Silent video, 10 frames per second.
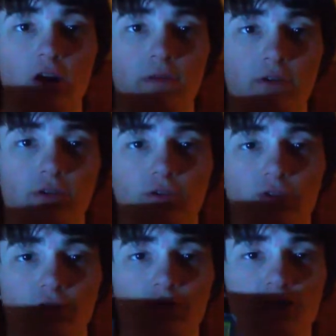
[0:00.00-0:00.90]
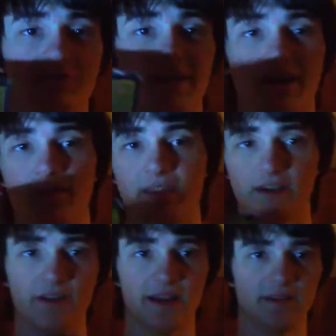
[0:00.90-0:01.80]
combos, you just find on the
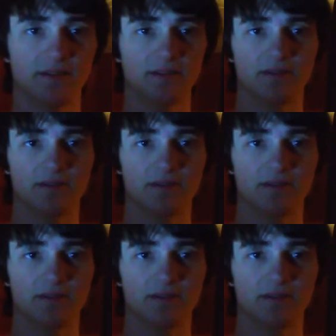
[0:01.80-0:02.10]
internet.